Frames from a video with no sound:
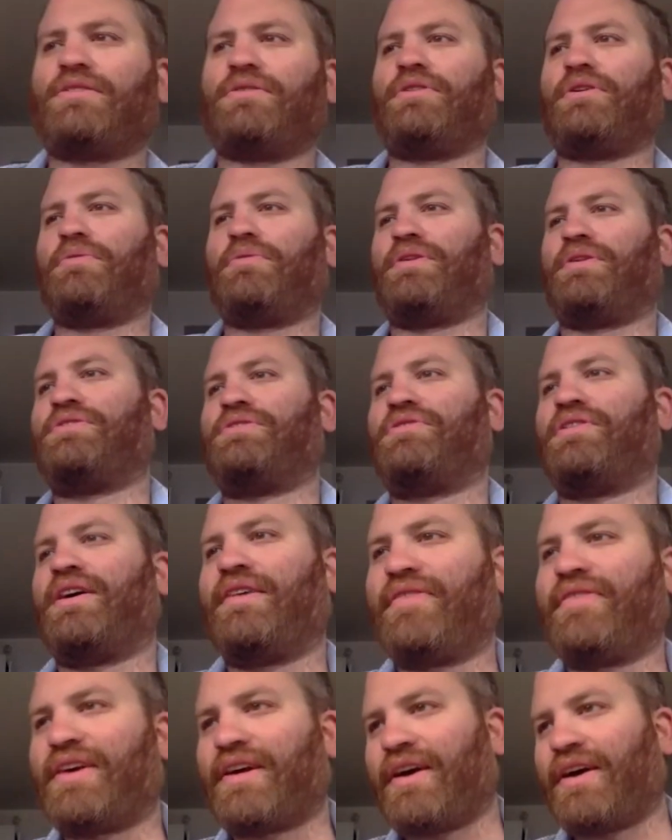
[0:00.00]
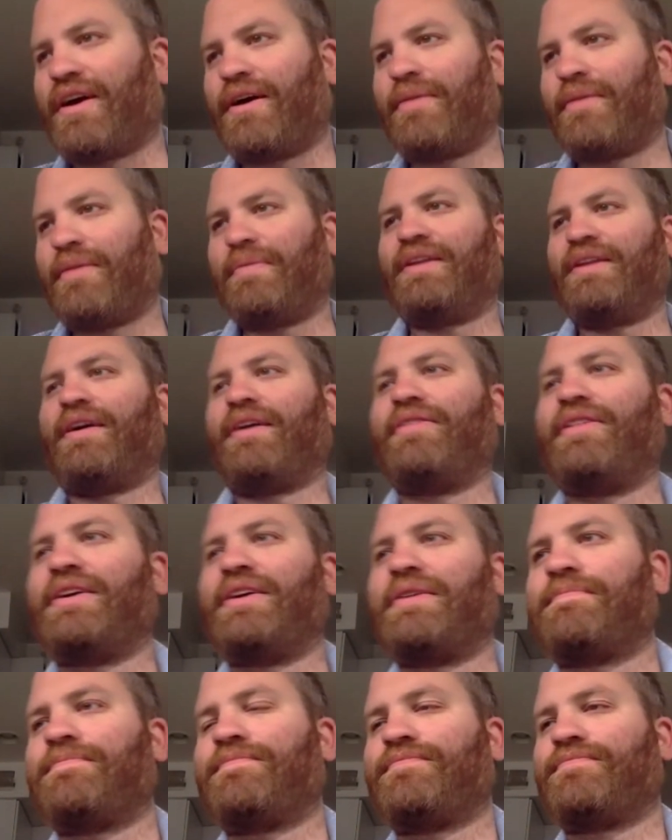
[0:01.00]
totally what you're driving at. I mean, I
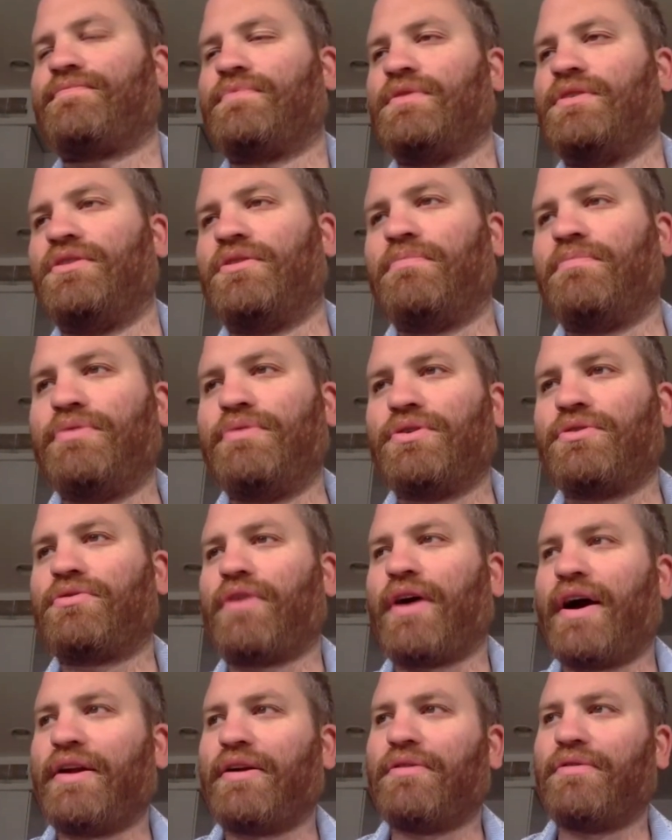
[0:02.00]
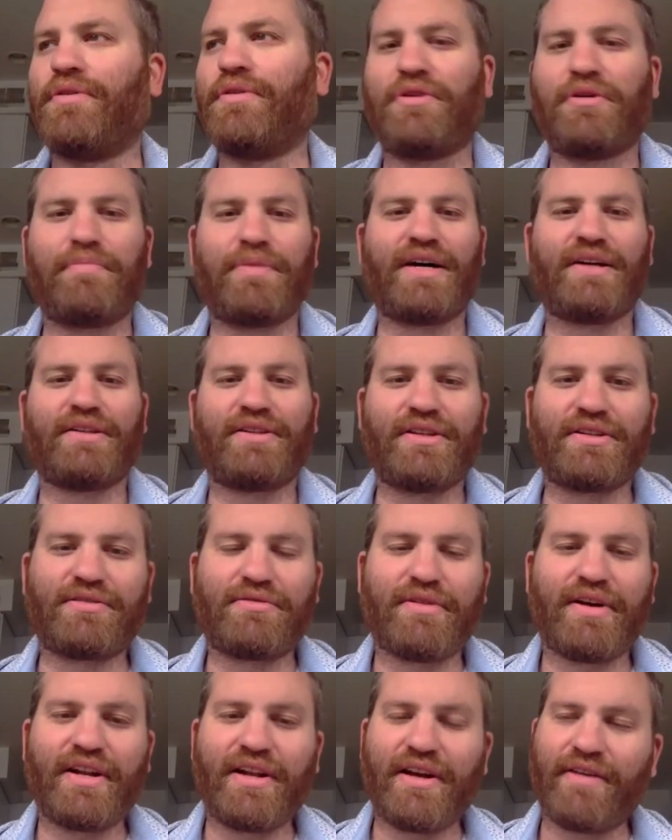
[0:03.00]
think, you know, Bill Greider wrote about
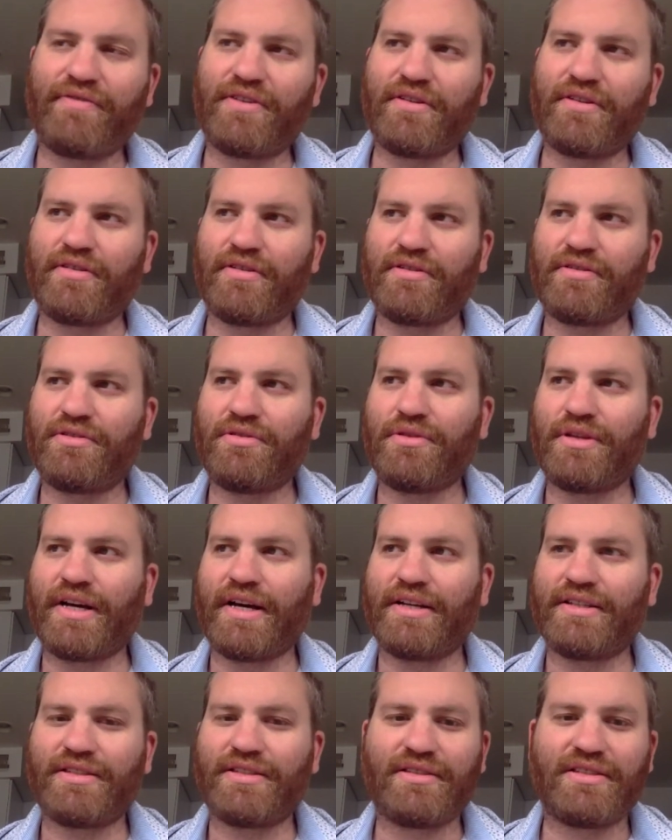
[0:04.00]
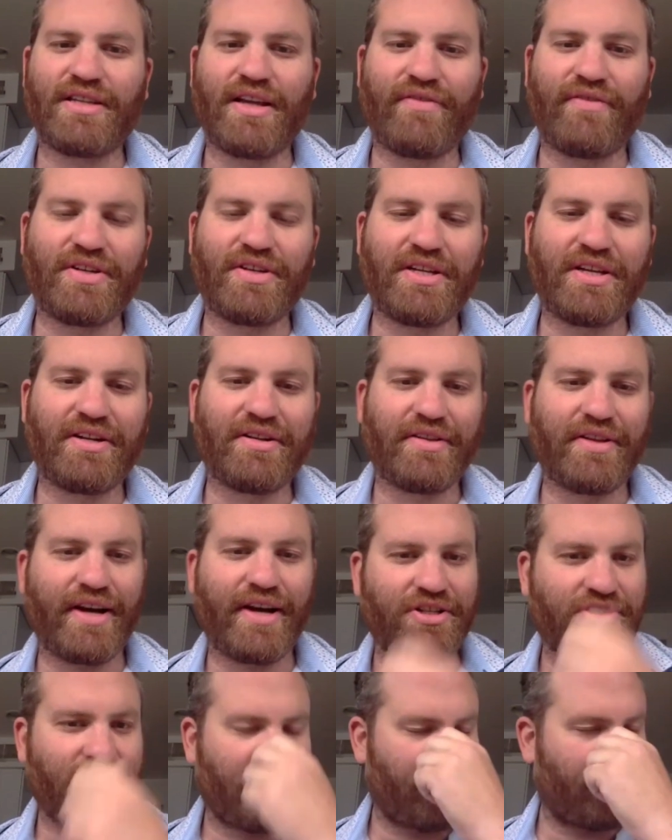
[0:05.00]
this right after the 2017
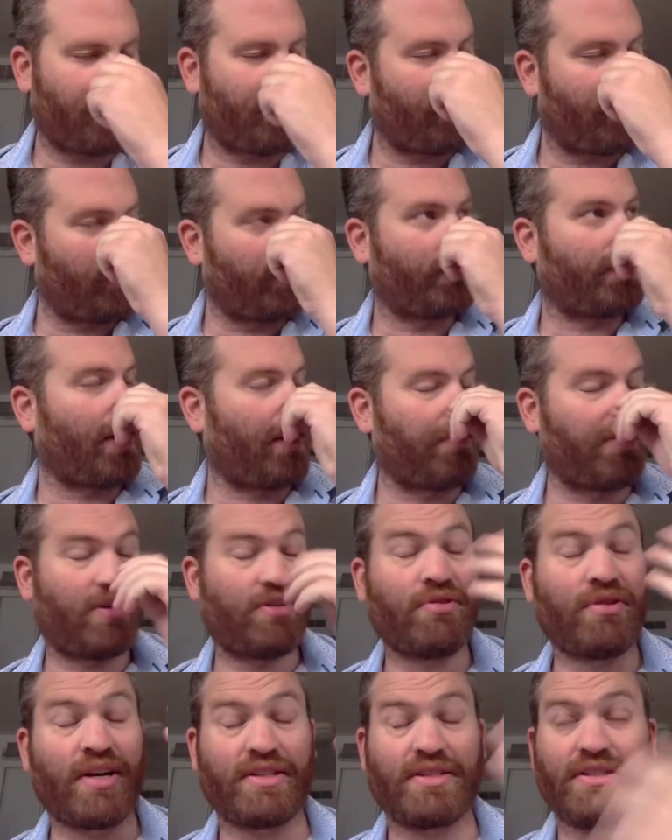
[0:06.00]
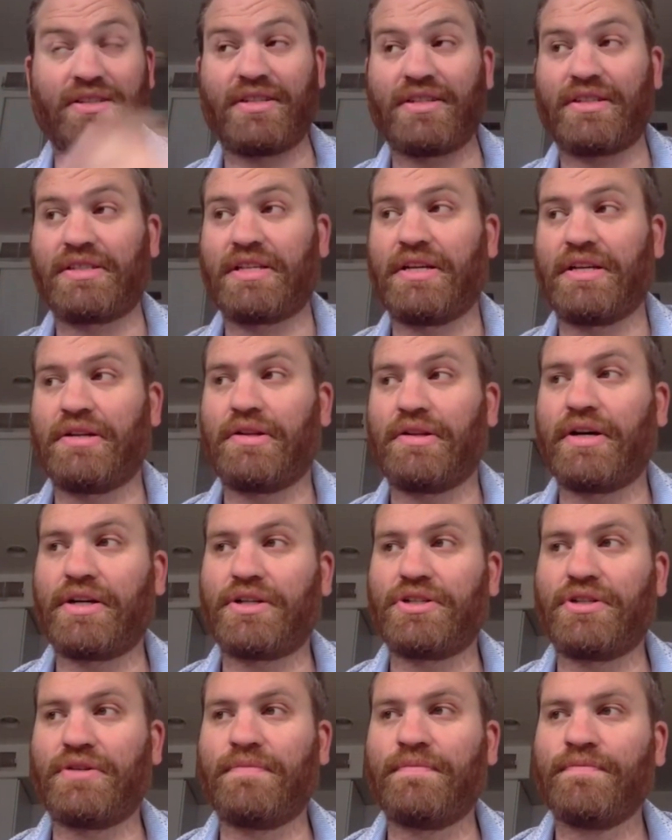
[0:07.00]
election, I mean, 2016
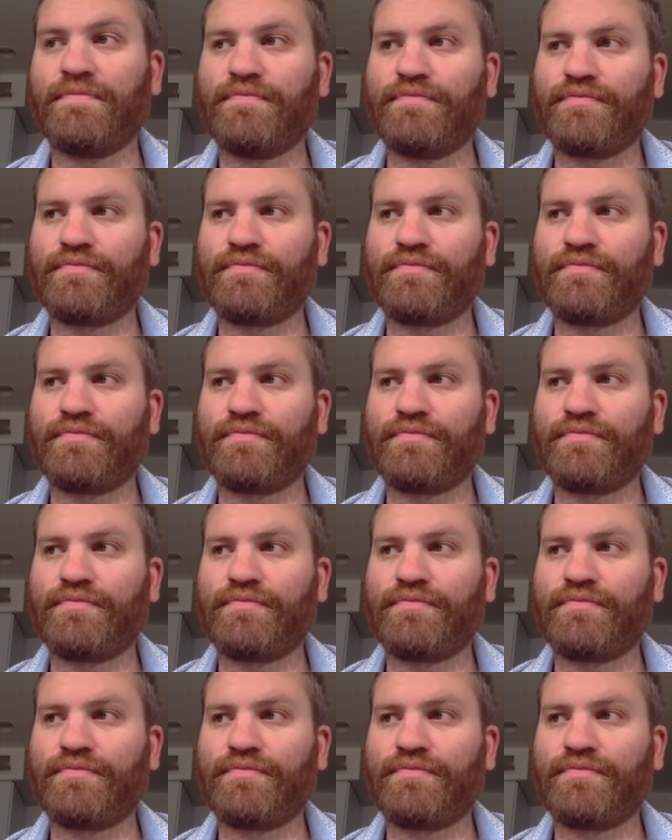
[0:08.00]
election,